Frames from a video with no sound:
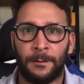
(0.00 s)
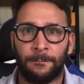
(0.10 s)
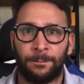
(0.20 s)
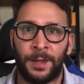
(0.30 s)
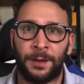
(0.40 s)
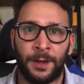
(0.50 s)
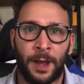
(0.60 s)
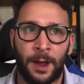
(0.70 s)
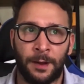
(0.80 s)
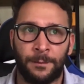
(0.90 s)
then
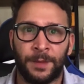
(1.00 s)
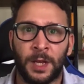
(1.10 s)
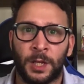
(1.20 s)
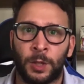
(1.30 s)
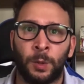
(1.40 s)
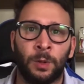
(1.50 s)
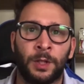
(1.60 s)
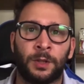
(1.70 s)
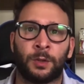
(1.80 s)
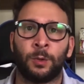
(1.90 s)
hey, you will
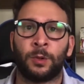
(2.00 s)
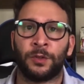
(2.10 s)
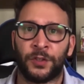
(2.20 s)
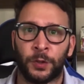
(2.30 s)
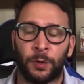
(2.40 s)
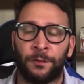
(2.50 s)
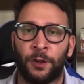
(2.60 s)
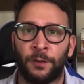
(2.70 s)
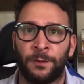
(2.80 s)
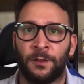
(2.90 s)
need to consider
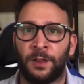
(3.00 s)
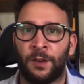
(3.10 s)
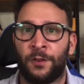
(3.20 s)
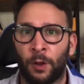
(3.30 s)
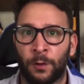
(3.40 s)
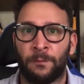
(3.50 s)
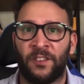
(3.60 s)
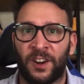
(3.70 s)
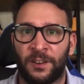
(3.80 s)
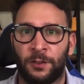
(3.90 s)
the following
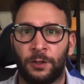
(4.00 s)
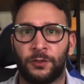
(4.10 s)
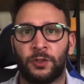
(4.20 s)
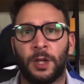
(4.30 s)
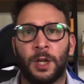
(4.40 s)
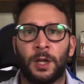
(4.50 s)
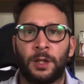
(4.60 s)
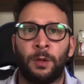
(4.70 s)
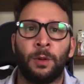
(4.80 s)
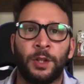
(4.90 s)
variables.
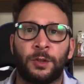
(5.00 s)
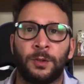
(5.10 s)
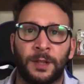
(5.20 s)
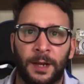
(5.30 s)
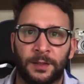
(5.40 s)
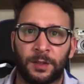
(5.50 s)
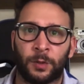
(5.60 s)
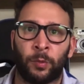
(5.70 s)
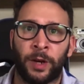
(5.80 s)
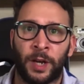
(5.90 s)
You will need to test
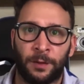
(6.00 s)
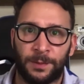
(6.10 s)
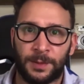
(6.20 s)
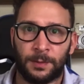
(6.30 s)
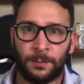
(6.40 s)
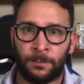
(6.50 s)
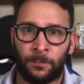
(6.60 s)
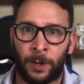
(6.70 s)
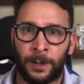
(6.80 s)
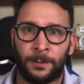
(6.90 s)
creatives,
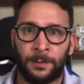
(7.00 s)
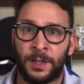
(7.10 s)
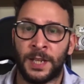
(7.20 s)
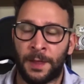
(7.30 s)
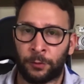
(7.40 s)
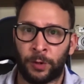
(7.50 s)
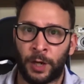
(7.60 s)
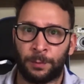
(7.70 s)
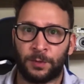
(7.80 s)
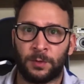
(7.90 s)
right? The ad
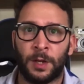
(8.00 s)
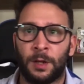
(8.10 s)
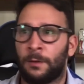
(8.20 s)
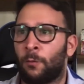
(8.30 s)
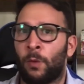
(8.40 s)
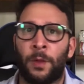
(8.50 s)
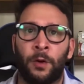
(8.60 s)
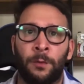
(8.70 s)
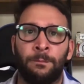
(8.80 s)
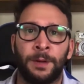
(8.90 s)
creatives,
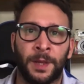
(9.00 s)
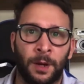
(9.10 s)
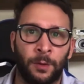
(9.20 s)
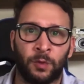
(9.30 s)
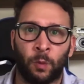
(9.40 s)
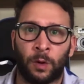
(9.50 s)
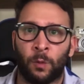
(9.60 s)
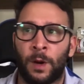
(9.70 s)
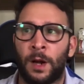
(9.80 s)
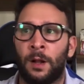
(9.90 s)
whether videos work
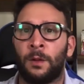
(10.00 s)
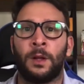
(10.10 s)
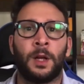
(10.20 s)
well,